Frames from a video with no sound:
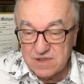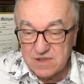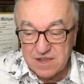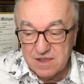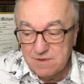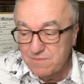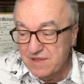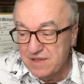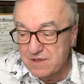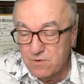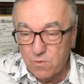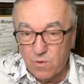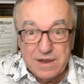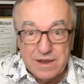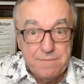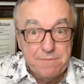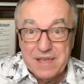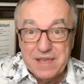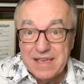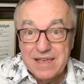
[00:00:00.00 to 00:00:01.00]
It can be a
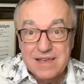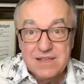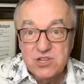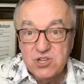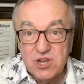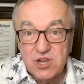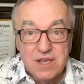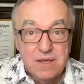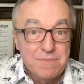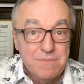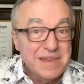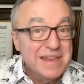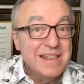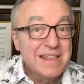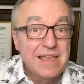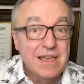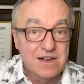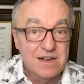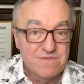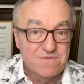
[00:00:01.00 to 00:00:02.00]
1-page
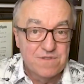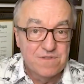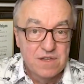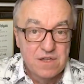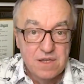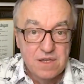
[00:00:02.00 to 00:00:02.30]
PDF.